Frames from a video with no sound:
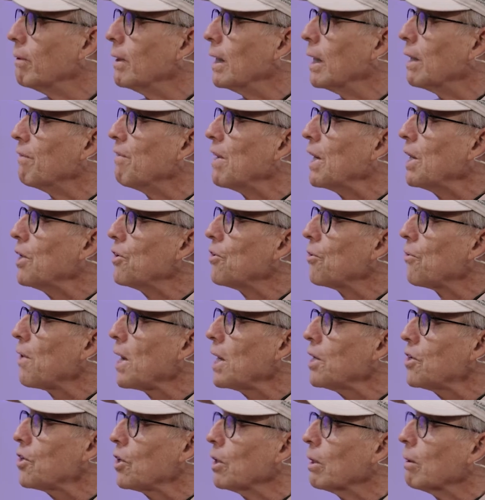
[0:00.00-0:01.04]
and of any
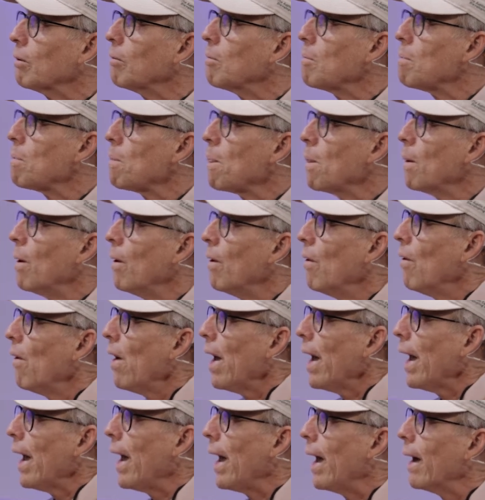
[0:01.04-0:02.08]
duration.
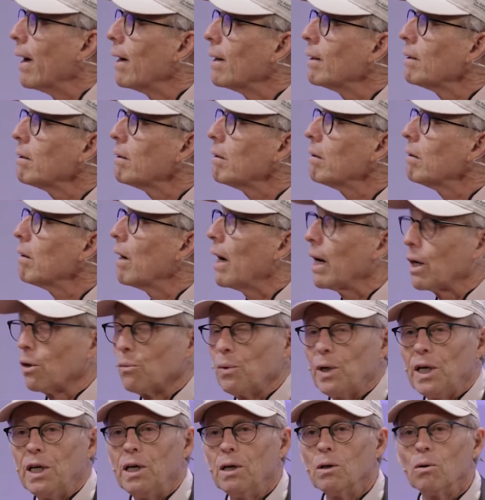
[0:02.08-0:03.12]
And how do
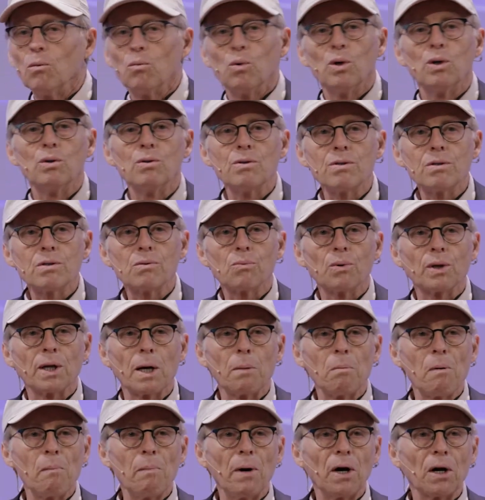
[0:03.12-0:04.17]
we heal wounds with
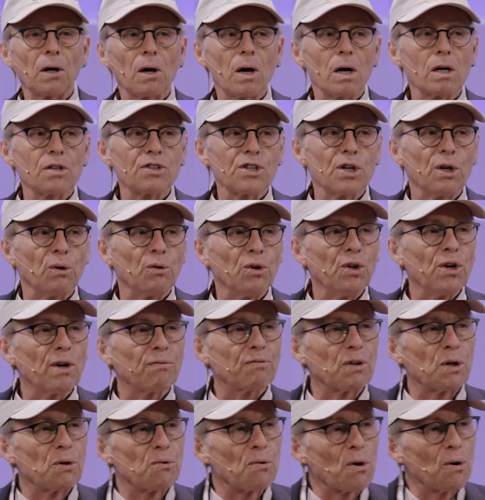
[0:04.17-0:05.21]
hyperbaric oxygen? You
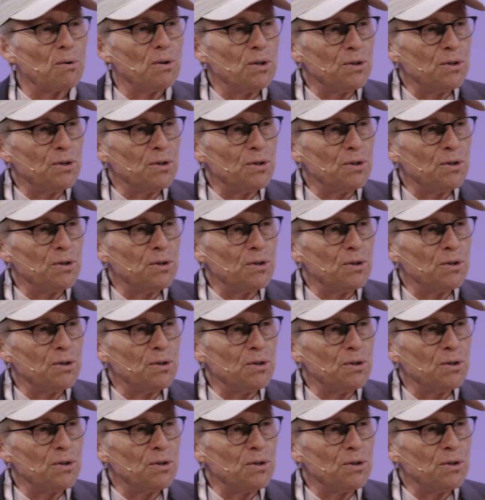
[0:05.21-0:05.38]
have to grow